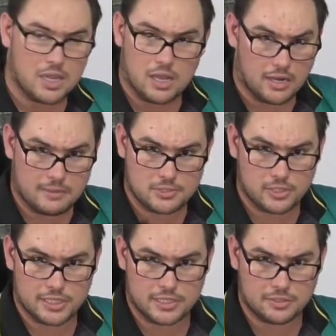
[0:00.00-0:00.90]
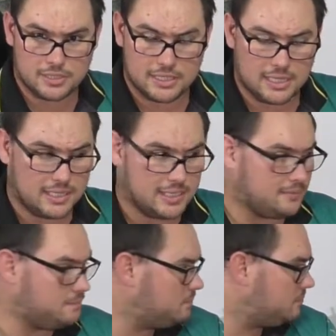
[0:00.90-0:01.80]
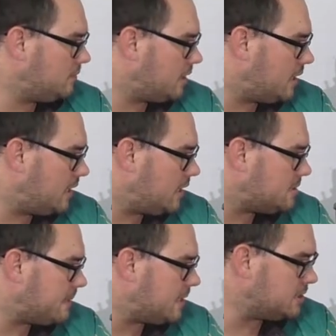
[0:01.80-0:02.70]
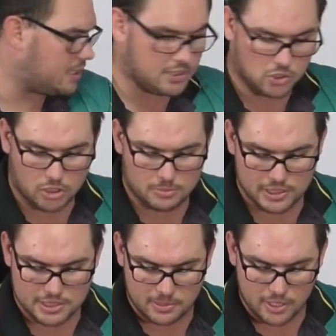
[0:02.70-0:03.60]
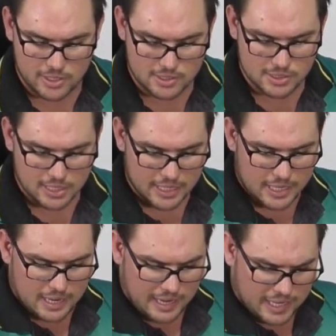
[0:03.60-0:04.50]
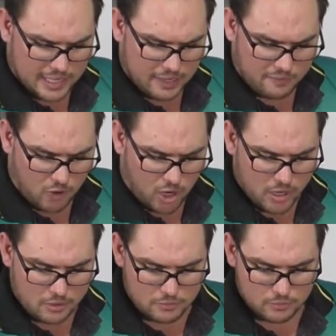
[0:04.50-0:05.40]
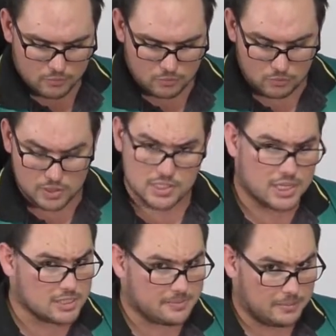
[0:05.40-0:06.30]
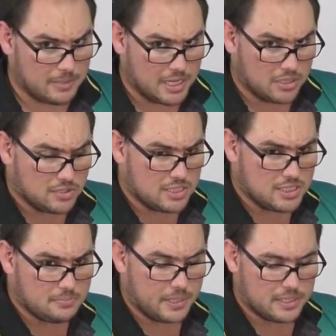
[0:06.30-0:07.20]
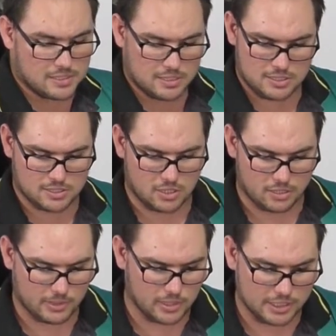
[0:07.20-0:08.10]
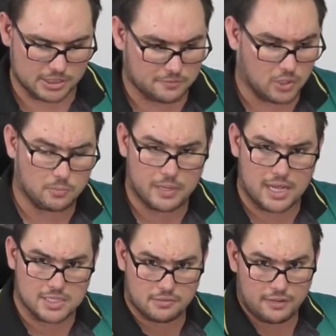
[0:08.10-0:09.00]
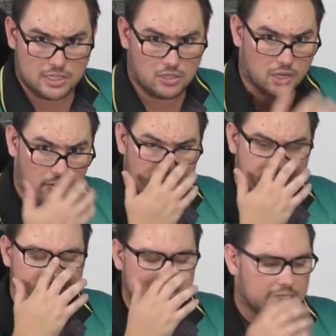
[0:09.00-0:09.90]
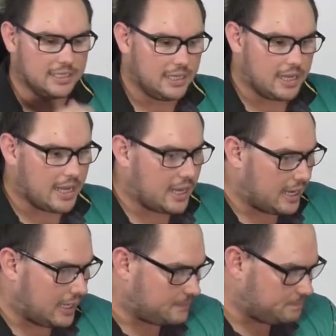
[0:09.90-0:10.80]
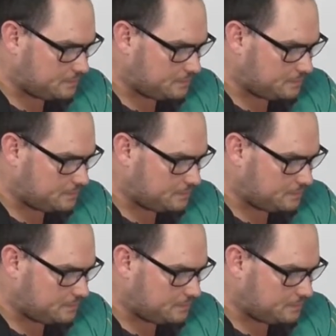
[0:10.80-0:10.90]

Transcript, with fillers: I'd absolutely do it. Um, it's been an enjoyable experience. Uh, if I was going to spend money on this, because this is kind of a collection of old parts that I've had lying around, uh,